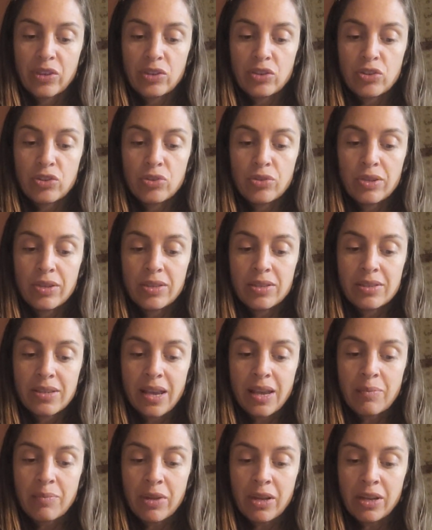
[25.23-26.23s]
To this
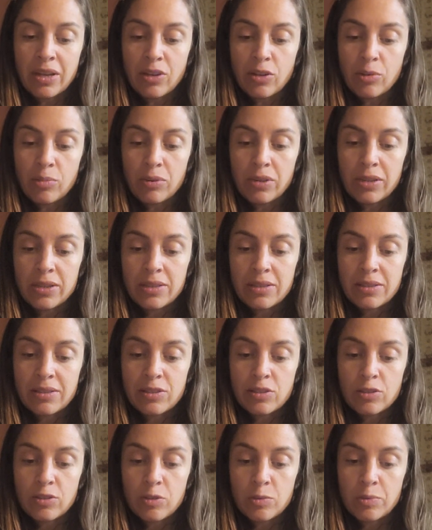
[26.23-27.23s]
day, many herbalists
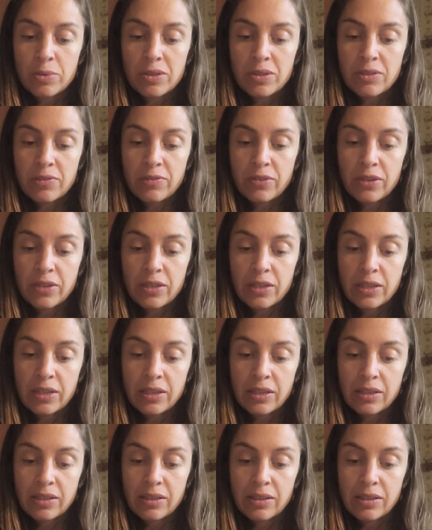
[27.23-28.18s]
still specify